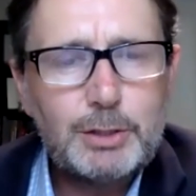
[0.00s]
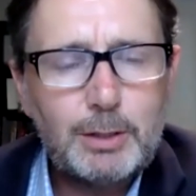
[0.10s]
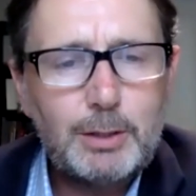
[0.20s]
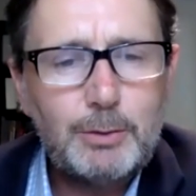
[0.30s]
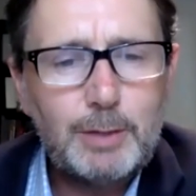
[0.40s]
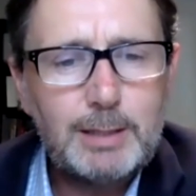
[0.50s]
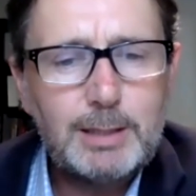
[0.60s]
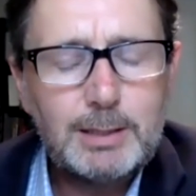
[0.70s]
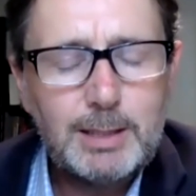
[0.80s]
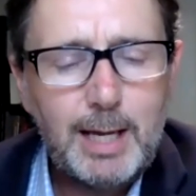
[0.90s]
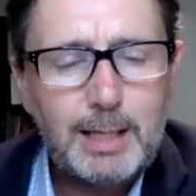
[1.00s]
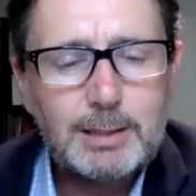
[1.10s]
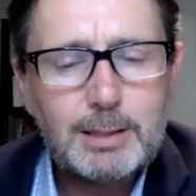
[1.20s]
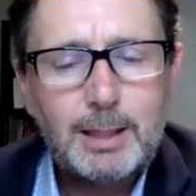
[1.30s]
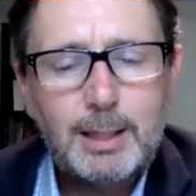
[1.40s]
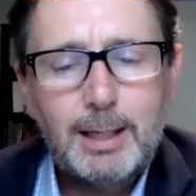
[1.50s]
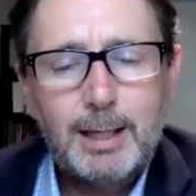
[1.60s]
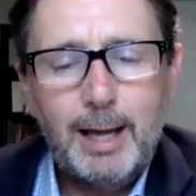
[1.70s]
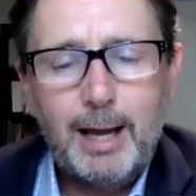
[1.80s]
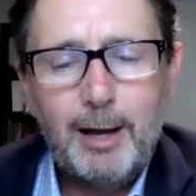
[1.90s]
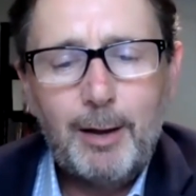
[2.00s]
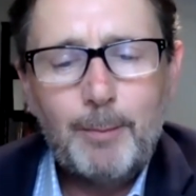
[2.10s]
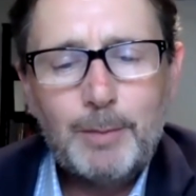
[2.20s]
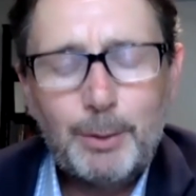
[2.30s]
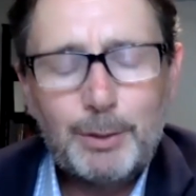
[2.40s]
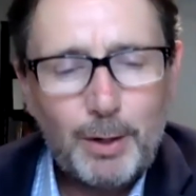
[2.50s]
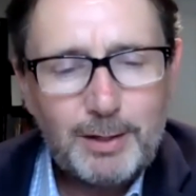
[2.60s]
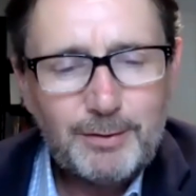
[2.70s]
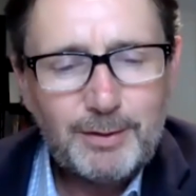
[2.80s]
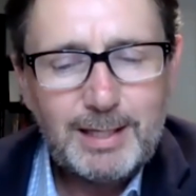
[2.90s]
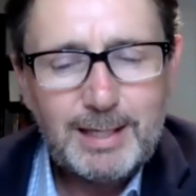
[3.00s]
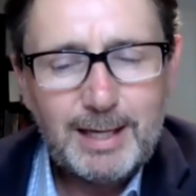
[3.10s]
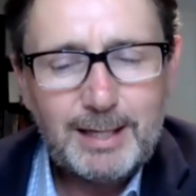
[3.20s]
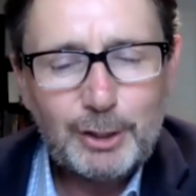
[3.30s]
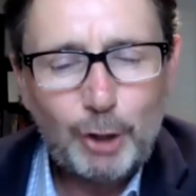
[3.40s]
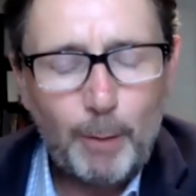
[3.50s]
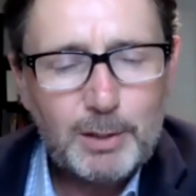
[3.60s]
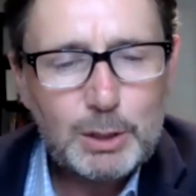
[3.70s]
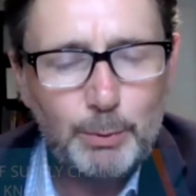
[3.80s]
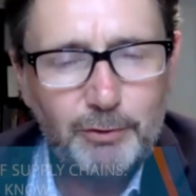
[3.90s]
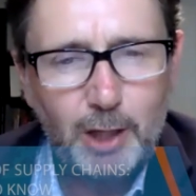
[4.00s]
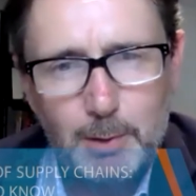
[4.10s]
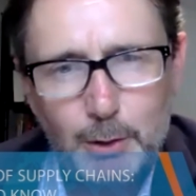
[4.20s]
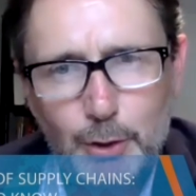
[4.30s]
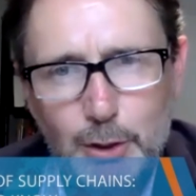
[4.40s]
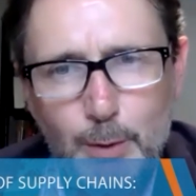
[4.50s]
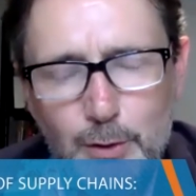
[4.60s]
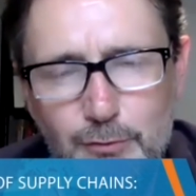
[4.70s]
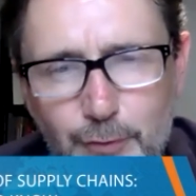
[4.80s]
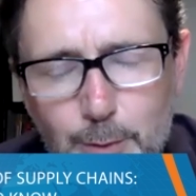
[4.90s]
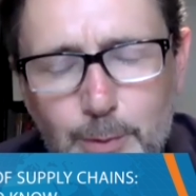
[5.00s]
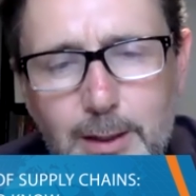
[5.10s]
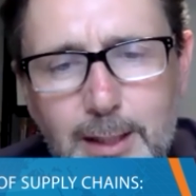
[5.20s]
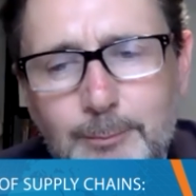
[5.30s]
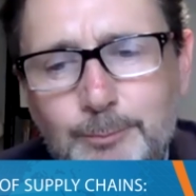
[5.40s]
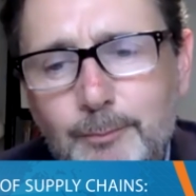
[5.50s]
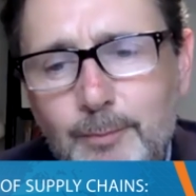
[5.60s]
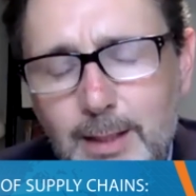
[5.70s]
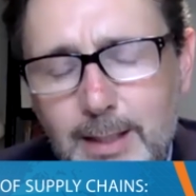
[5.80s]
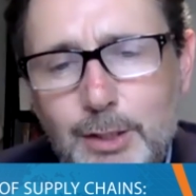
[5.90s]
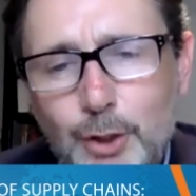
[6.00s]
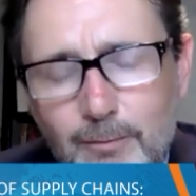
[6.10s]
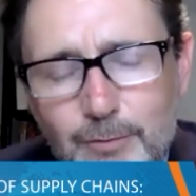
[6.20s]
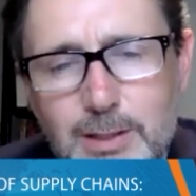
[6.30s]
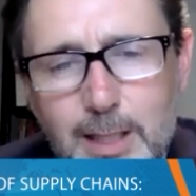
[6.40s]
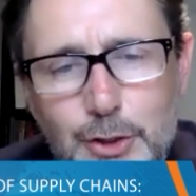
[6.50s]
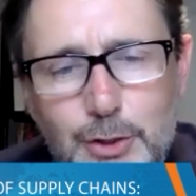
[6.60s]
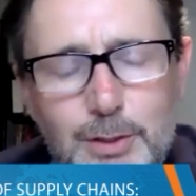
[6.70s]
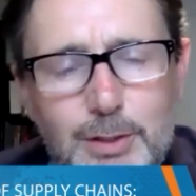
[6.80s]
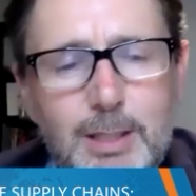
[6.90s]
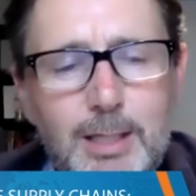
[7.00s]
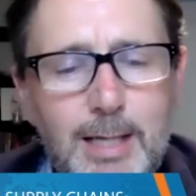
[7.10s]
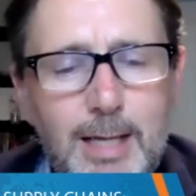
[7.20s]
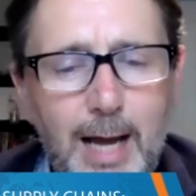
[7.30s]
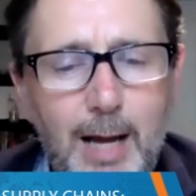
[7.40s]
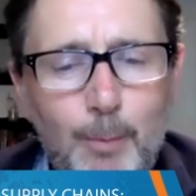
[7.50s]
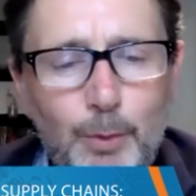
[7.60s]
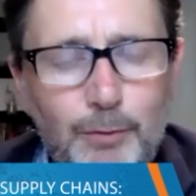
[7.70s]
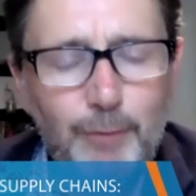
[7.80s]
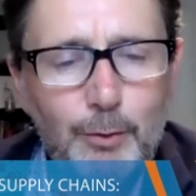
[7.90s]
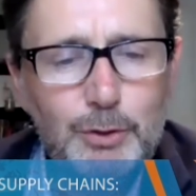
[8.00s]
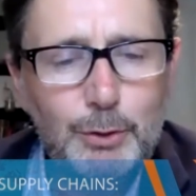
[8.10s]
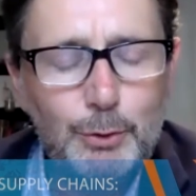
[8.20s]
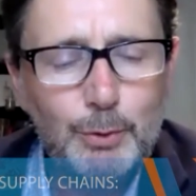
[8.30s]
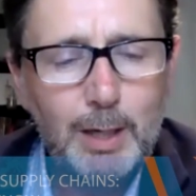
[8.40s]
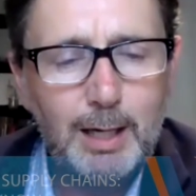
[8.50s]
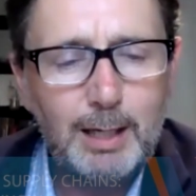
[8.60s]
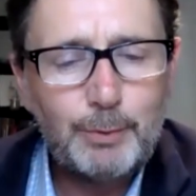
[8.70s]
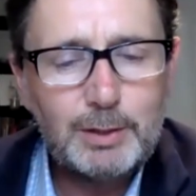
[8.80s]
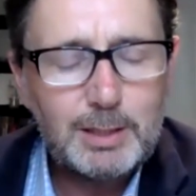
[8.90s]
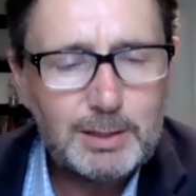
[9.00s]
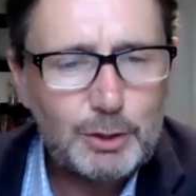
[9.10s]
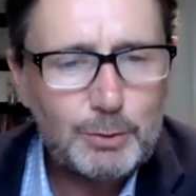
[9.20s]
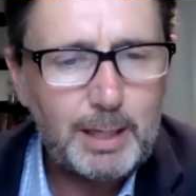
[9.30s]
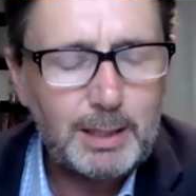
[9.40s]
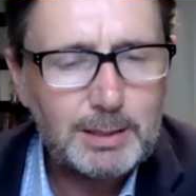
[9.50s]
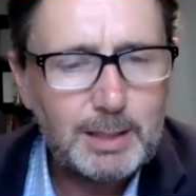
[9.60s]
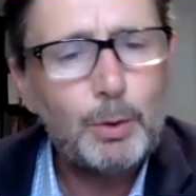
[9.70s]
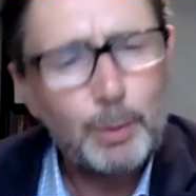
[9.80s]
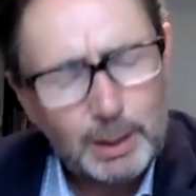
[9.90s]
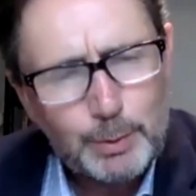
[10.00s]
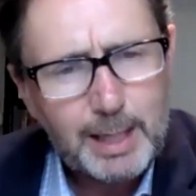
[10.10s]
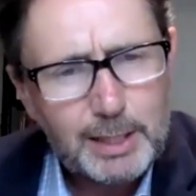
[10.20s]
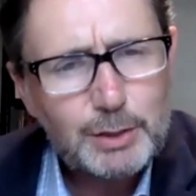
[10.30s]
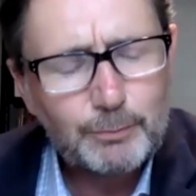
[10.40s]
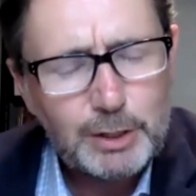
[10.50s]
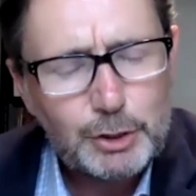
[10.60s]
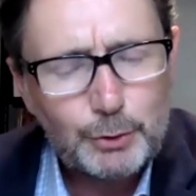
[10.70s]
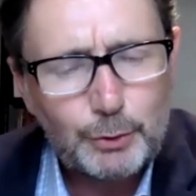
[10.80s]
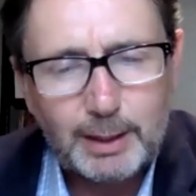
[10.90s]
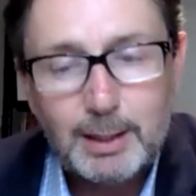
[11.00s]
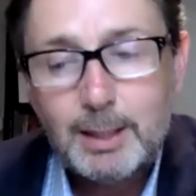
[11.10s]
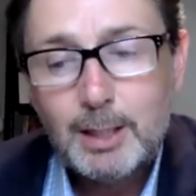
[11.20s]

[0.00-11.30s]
to the United States? You know, it's one of the comments that we've come across most frequently in conversations with folks who, with decision makers, say, we're going to engage in a reshoring.